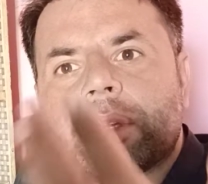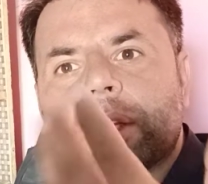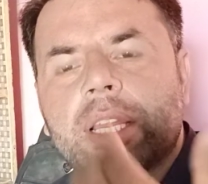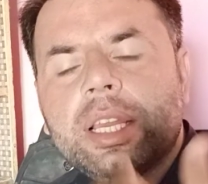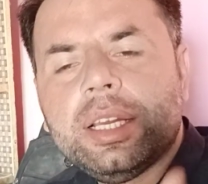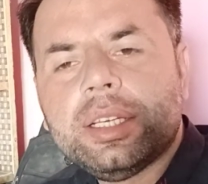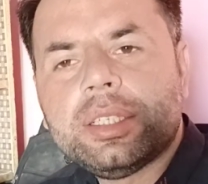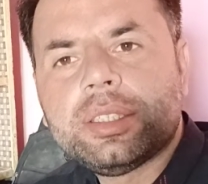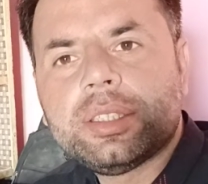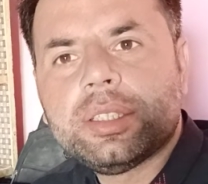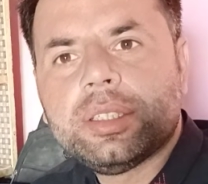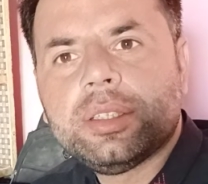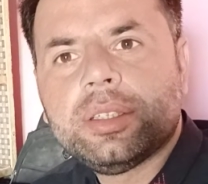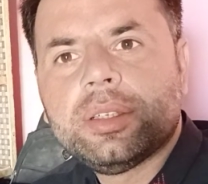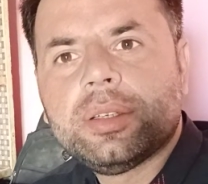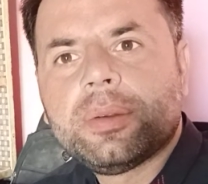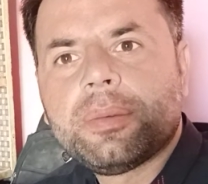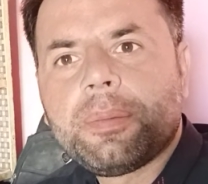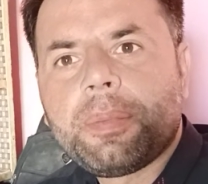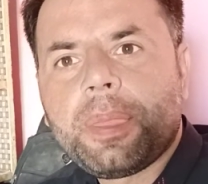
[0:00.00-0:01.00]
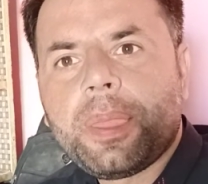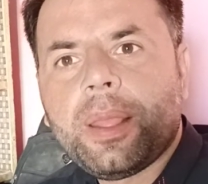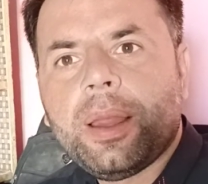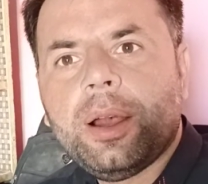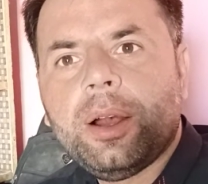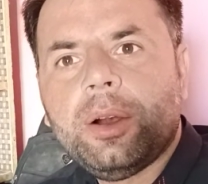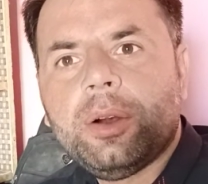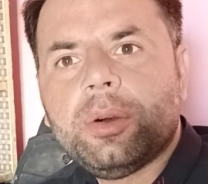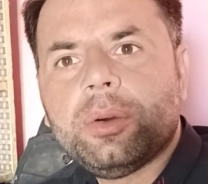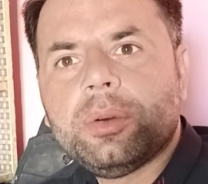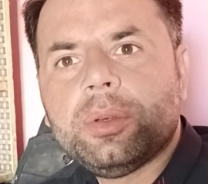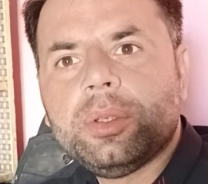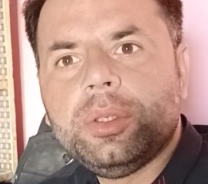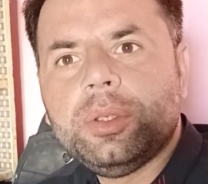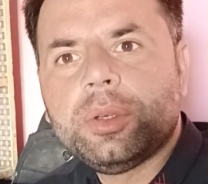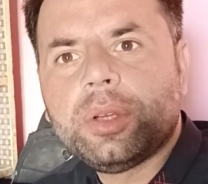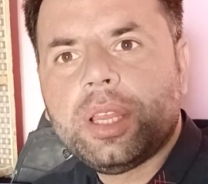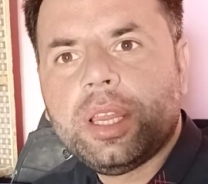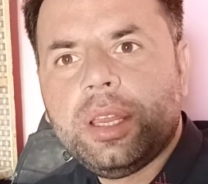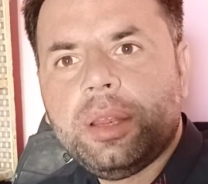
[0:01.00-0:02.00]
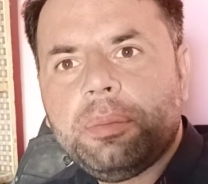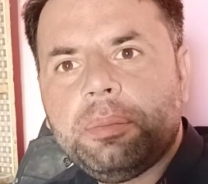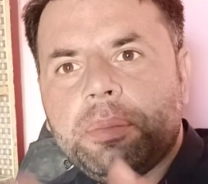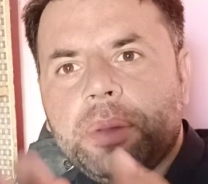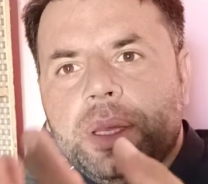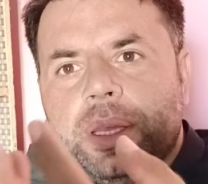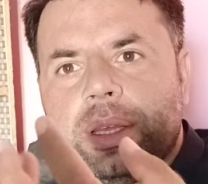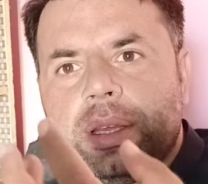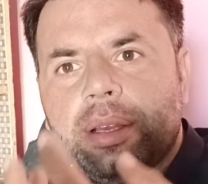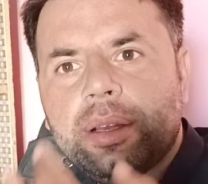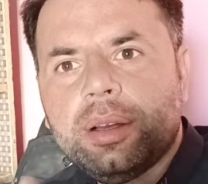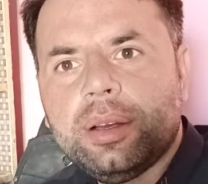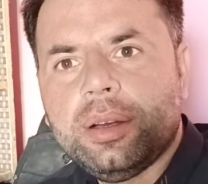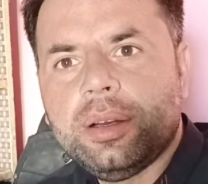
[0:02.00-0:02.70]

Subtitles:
get, how you can be